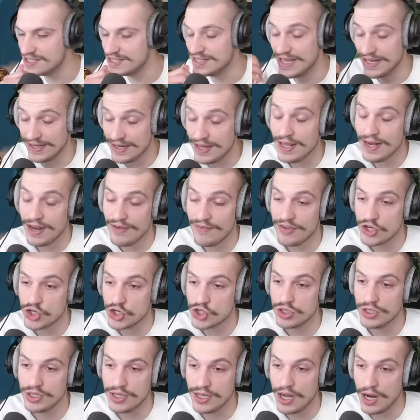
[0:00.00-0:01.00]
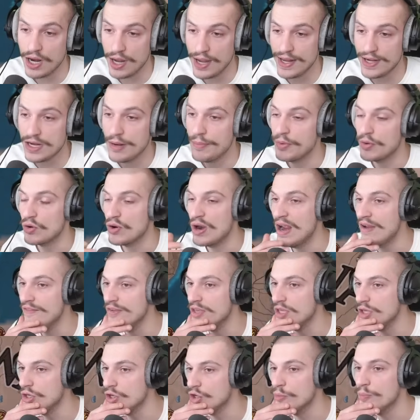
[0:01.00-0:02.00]
They did eventually end up
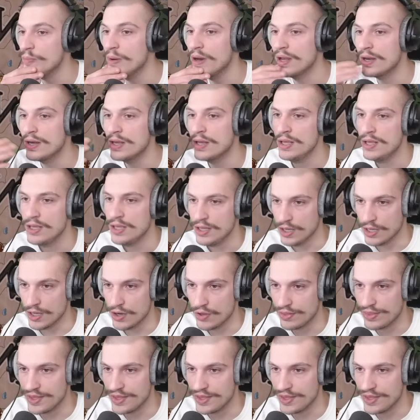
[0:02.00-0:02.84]
arriving here, but you know,